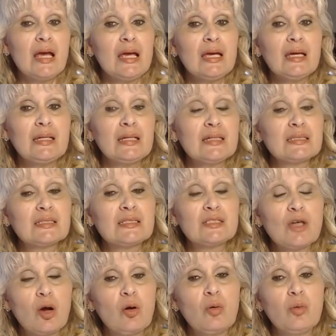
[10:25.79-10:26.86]
it is
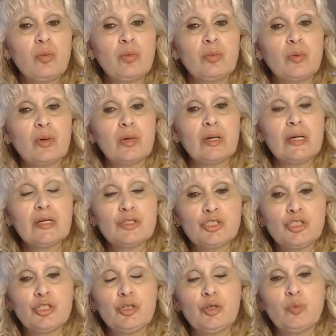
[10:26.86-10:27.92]
so in
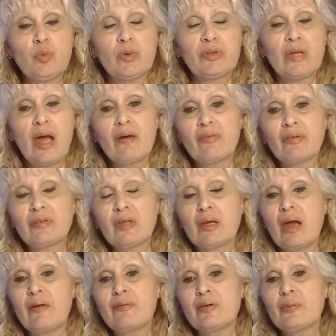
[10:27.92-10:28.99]
tune with
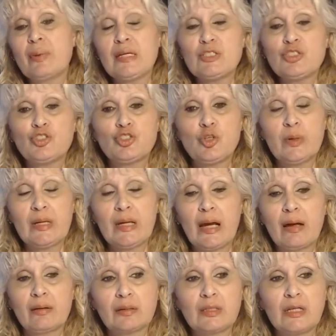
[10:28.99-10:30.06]
everything everybody's doing
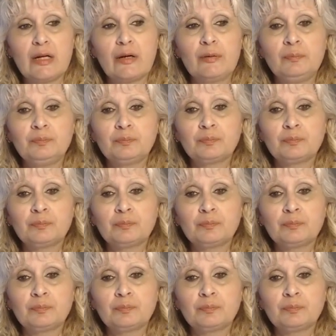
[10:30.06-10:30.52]
out there,